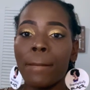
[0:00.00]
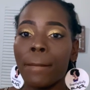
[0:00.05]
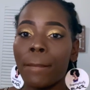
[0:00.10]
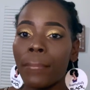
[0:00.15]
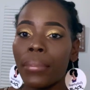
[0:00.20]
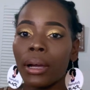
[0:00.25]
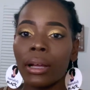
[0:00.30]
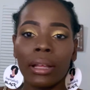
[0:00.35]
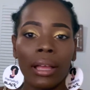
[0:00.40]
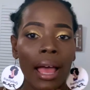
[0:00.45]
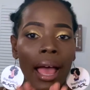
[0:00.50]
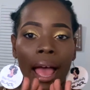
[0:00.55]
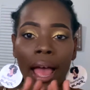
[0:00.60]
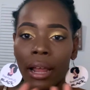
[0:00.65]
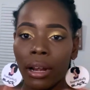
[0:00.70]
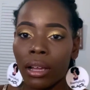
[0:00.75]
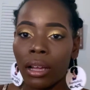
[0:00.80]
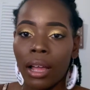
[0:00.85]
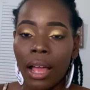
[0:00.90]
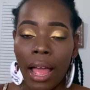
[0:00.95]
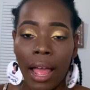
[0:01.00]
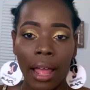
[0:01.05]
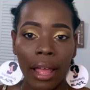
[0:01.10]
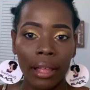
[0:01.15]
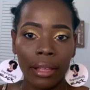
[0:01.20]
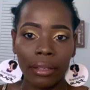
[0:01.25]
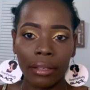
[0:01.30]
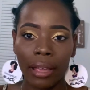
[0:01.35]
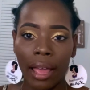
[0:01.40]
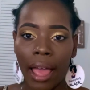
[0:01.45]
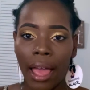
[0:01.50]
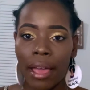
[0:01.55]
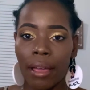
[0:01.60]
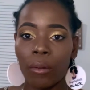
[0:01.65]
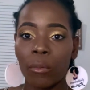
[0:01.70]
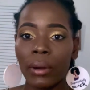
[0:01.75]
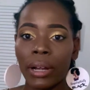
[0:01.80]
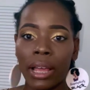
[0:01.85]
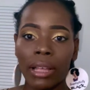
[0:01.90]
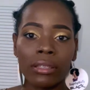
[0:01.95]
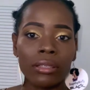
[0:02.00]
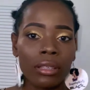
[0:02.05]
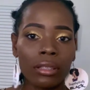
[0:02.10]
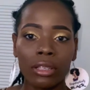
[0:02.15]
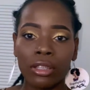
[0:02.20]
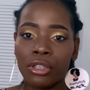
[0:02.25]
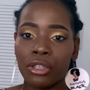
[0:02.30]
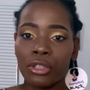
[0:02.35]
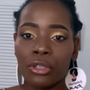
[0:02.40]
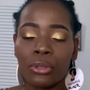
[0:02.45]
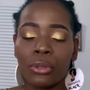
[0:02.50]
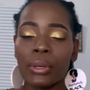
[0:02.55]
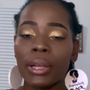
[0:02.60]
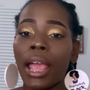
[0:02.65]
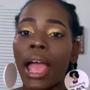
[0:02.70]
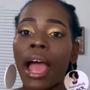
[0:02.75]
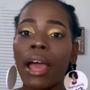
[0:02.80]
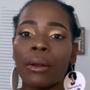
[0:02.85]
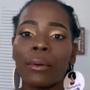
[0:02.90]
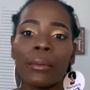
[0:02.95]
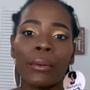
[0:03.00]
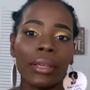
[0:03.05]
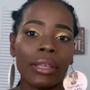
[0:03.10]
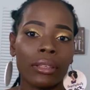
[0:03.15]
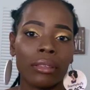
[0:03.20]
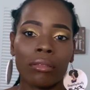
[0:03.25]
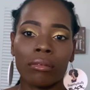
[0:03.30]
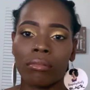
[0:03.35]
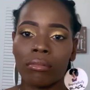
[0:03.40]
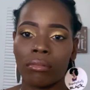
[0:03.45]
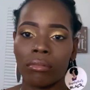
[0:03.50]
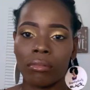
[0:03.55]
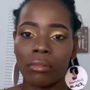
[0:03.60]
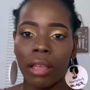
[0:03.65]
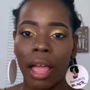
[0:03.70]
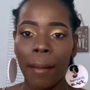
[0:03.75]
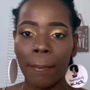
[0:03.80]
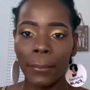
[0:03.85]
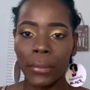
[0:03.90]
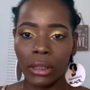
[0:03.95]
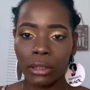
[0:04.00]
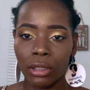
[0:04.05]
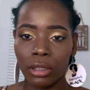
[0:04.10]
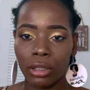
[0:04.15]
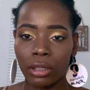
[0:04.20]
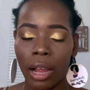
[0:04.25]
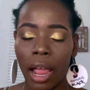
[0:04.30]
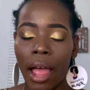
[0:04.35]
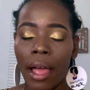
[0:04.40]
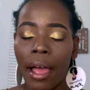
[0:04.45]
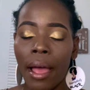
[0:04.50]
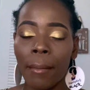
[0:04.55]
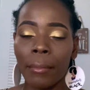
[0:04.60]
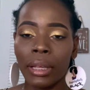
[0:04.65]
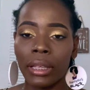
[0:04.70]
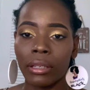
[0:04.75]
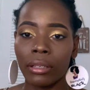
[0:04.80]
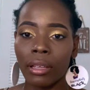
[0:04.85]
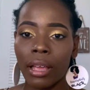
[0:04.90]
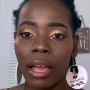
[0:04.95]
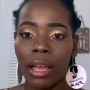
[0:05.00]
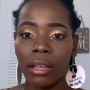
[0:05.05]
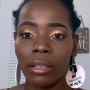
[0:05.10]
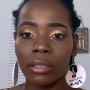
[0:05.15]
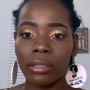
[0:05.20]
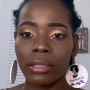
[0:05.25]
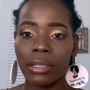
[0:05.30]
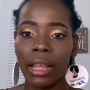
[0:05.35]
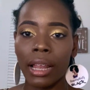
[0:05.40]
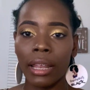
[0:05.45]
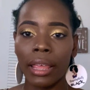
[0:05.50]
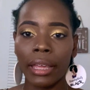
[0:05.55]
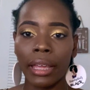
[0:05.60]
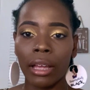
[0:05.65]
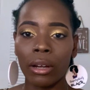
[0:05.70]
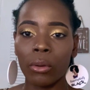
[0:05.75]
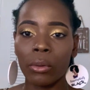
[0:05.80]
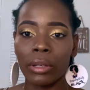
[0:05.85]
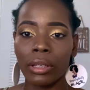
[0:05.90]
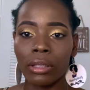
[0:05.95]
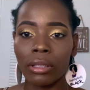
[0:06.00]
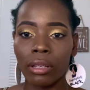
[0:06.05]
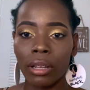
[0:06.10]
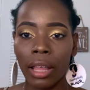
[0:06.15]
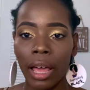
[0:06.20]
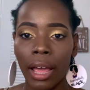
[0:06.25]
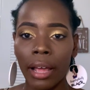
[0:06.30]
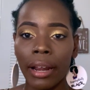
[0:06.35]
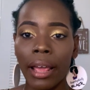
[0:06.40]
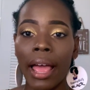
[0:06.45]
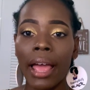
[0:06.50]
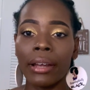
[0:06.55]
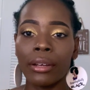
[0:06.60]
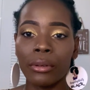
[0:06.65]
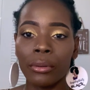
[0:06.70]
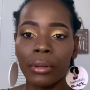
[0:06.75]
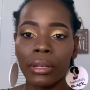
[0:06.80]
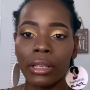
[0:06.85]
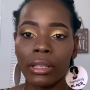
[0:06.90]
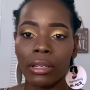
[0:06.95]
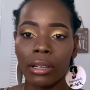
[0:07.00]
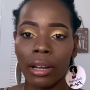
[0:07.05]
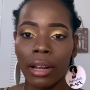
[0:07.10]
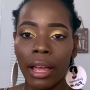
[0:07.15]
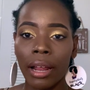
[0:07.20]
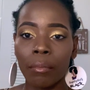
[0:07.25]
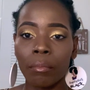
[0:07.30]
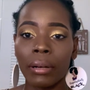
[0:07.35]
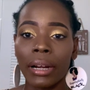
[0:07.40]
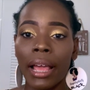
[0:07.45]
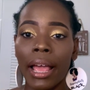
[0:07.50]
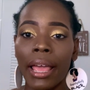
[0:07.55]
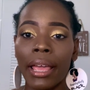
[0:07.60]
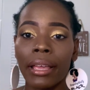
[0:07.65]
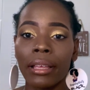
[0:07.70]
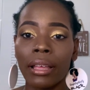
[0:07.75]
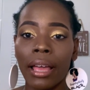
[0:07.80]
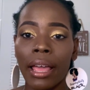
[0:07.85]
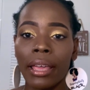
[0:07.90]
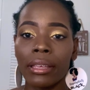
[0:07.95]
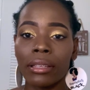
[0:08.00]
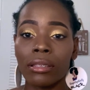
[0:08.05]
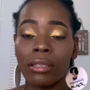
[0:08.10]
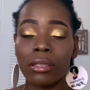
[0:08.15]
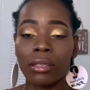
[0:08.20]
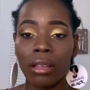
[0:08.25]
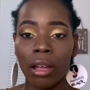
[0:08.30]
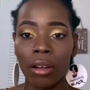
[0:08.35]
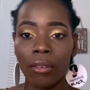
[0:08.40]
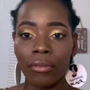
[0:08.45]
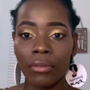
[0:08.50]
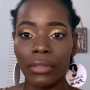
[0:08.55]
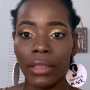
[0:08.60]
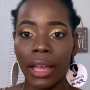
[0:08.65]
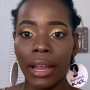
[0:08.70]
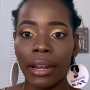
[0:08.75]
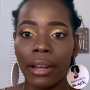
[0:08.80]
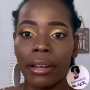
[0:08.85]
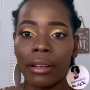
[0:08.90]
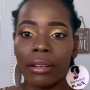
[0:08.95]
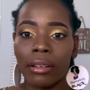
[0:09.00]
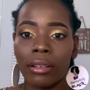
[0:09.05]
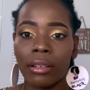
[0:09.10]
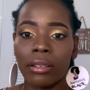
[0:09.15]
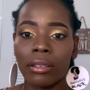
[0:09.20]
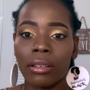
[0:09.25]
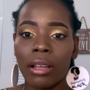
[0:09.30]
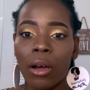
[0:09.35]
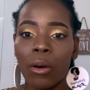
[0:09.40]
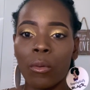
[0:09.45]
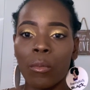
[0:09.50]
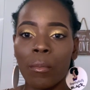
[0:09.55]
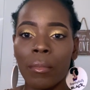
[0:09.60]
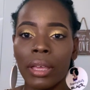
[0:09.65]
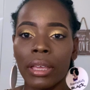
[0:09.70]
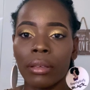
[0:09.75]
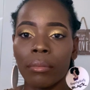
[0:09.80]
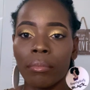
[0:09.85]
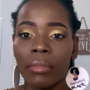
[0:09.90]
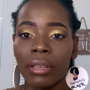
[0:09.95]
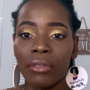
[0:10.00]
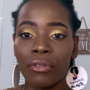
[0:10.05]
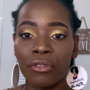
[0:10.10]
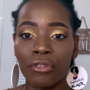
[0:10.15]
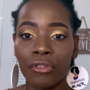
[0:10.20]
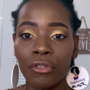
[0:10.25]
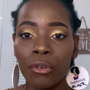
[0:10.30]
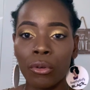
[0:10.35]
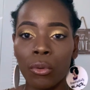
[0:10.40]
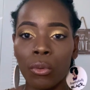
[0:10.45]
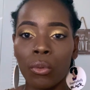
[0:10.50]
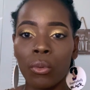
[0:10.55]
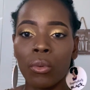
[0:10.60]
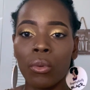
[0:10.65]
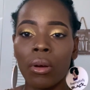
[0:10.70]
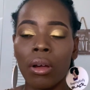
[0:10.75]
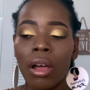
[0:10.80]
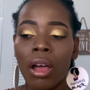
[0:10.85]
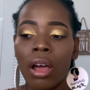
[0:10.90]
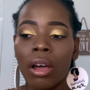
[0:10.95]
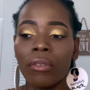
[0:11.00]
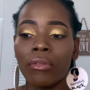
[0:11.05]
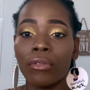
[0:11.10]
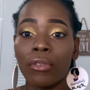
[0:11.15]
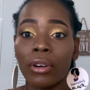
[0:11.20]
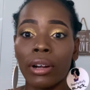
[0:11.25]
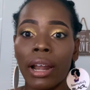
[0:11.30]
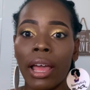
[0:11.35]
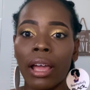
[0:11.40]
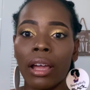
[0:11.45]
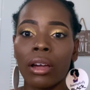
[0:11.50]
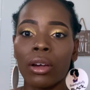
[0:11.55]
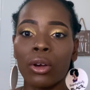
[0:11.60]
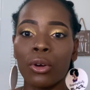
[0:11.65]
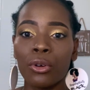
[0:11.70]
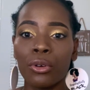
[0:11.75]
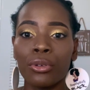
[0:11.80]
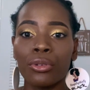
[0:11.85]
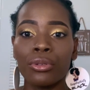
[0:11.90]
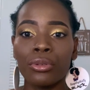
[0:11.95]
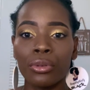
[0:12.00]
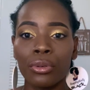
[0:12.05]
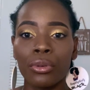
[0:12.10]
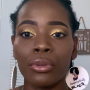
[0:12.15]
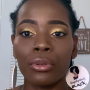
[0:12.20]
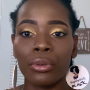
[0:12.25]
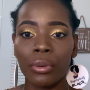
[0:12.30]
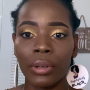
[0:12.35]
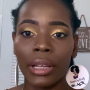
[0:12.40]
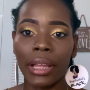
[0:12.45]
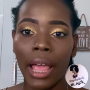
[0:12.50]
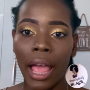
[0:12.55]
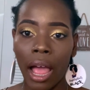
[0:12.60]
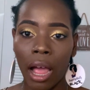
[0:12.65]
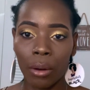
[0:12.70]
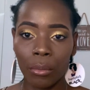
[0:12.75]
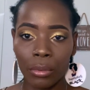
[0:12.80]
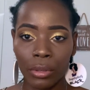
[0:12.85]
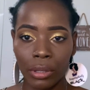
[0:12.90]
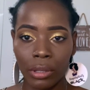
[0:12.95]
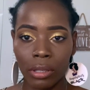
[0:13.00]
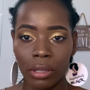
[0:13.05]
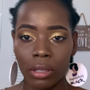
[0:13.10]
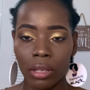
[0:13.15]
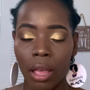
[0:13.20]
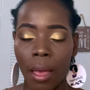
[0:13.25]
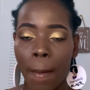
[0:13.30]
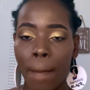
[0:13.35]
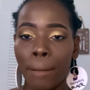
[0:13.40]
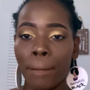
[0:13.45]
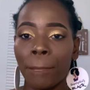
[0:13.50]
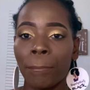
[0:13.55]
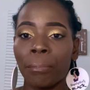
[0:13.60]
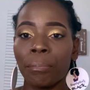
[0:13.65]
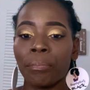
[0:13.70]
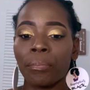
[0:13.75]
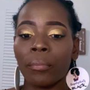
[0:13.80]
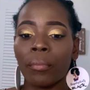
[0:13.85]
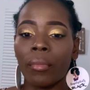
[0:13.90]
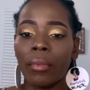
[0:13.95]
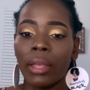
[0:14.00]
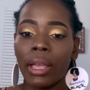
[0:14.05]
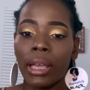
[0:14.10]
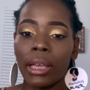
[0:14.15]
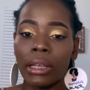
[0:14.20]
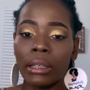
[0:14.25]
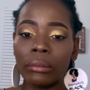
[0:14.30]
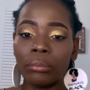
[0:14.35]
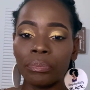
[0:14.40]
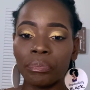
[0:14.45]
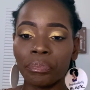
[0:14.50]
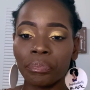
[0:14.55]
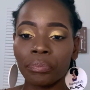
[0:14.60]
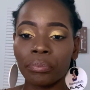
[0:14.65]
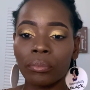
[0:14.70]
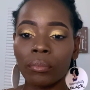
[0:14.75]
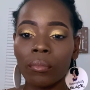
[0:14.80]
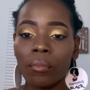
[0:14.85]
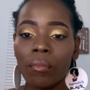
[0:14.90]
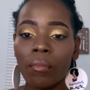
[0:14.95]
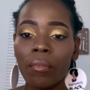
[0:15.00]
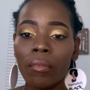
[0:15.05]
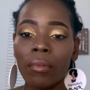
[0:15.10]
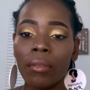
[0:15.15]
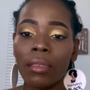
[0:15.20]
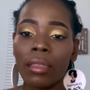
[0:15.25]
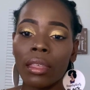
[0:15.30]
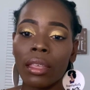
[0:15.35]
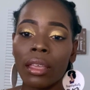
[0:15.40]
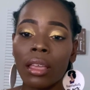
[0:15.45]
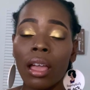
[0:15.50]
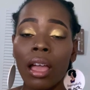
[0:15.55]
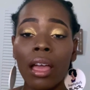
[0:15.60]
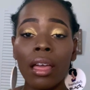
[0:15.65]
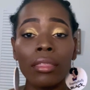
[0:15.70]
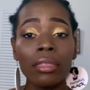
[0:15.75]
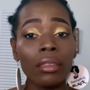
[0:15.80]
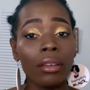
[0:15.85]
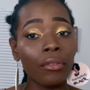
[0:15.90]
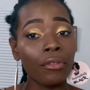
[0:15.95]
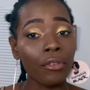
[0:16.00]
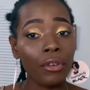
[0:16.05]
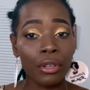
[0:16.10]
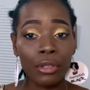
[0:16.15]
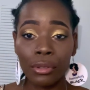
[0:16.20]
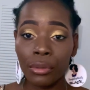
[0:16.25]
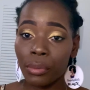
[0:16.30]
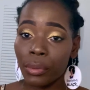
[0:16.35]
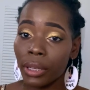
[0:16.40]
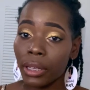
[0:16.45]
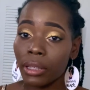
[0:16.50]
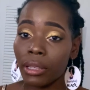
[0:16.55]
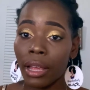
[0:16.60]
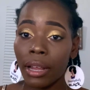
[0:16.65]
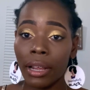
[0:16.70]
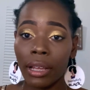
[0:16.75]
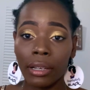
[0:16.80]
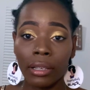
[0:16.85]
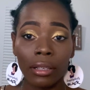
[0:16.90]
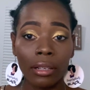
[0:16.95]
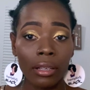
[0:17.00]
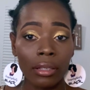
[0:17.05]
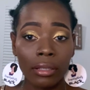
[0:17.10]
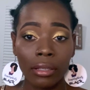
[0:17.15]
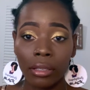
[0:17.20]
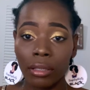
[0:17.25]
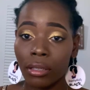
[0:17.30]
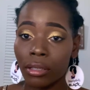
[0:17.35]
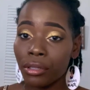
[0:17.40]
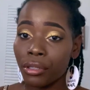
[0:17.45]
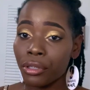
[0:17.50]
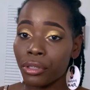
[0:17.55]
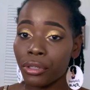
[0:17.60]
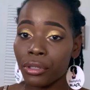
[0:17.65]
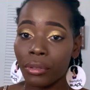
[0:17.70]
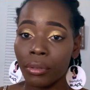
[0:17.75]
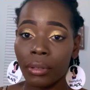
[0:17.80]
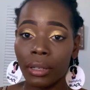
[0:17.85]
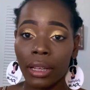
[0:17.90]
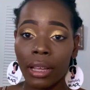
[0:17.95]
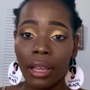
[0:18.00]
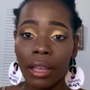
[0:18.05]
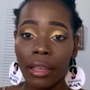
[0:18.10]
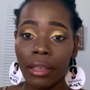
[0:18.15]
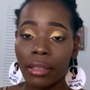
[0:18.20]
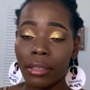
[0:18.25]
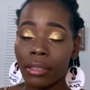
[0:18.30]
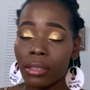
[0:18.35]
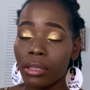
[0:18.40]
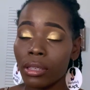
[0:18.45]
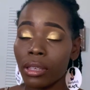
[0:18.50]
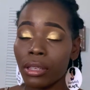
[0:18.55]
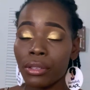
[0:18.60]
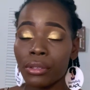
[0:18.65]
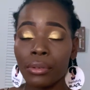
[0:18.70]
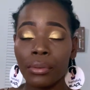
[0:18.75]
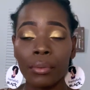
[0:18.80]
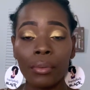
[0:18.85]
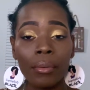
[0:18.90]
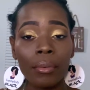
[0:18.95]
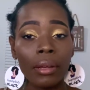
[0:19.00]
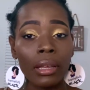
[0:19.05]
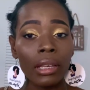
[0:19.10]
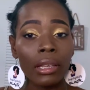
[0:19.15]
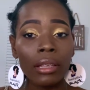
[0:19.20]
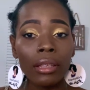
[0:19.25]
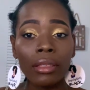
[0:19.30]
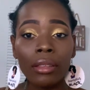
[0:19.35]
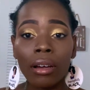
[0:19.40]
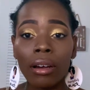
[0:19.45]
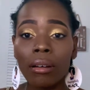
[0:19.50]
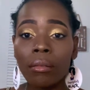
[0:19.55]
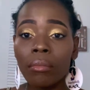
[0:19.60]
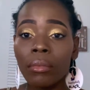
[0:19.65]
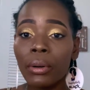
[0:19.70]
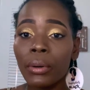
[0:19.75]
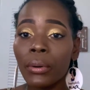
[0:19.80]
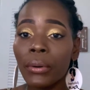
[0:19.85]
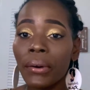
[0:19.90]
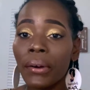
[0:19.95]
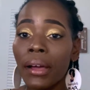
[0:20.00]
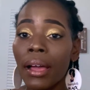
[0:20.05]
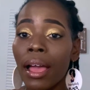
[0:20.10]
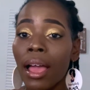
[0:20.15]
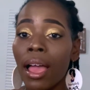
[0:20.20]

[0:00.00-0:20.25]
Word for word: But I don't. I when I take the TECHUI, I don't eat that much. I, I mean, it's not like I don't eat a lot. I do eat a lot, but I, I eat stuff that that will make me full for like a good two, three hours. And the first week that I didn't take the TECHUI, guys, it's really normal.